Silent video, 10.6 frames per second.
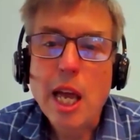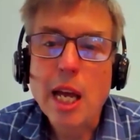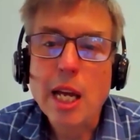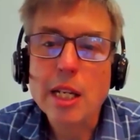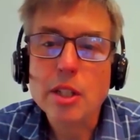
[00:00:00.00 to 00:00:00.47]

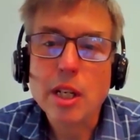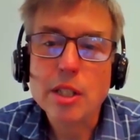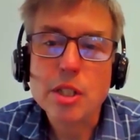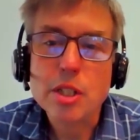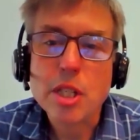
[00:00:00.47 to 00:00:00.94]
And
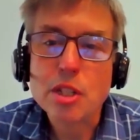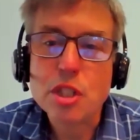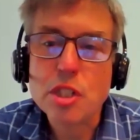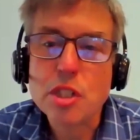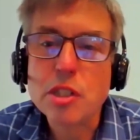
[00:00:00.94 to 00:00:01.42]
she says
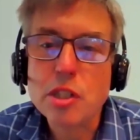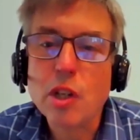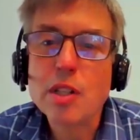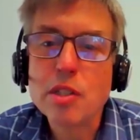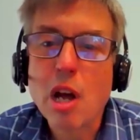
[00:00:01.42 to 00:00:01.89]
she
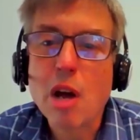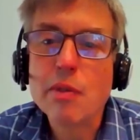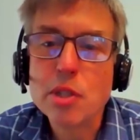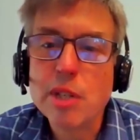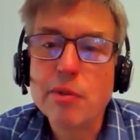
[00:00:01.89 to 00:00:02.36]
still has not
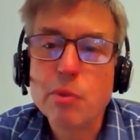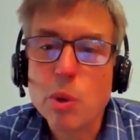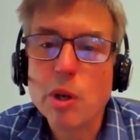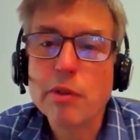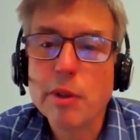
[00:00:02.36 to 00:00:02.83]
received
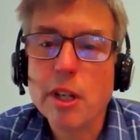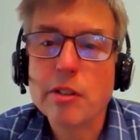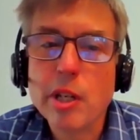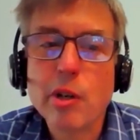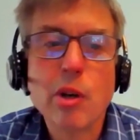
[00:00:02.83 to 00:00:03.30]
word from the
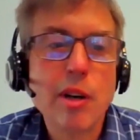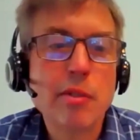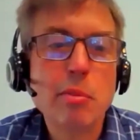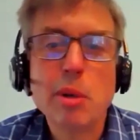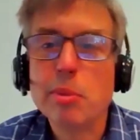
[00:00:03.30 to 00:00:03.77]
Ontario
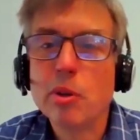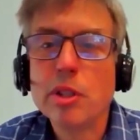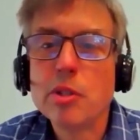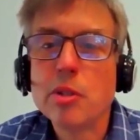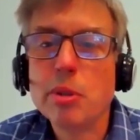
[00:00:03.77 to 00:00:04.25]
government about her
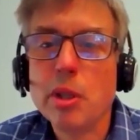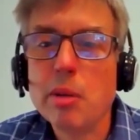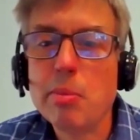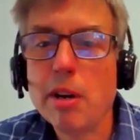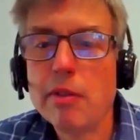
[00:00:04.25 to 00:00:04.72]

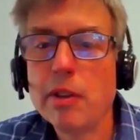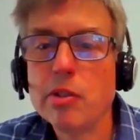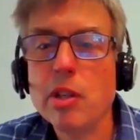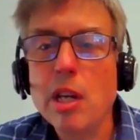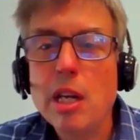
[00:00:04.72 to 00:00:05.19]
disability
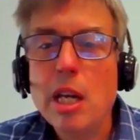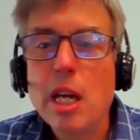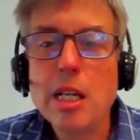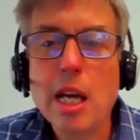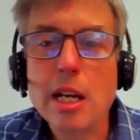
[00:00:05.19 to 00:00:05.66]
benefits.
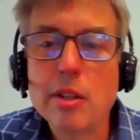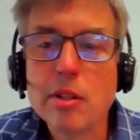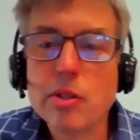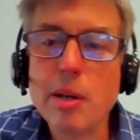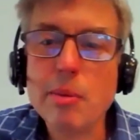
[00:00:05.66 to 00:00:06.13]
And yet at
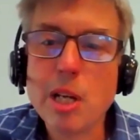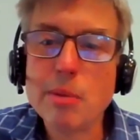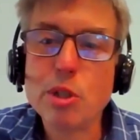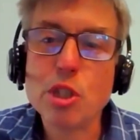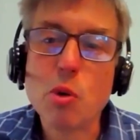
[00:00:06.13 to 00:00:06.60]
the same
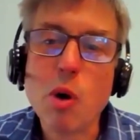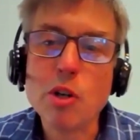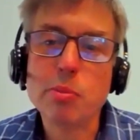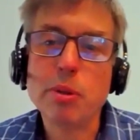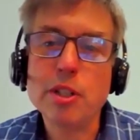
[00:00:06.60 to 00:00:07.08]
time, she's a
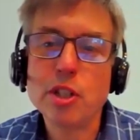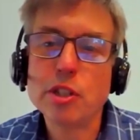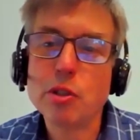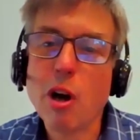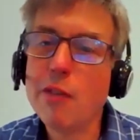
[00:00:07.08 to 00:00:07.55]

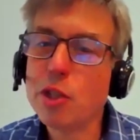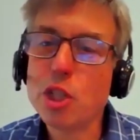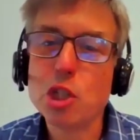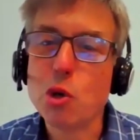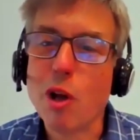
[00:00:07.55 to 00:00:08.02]
quadriplegic, so
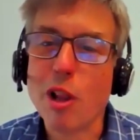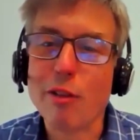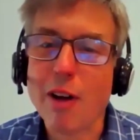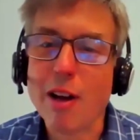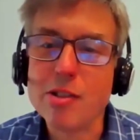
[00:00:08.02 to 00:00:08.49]
obviously she
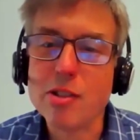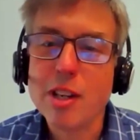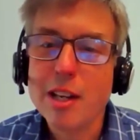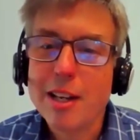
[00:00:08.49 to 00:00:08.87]
qualifies.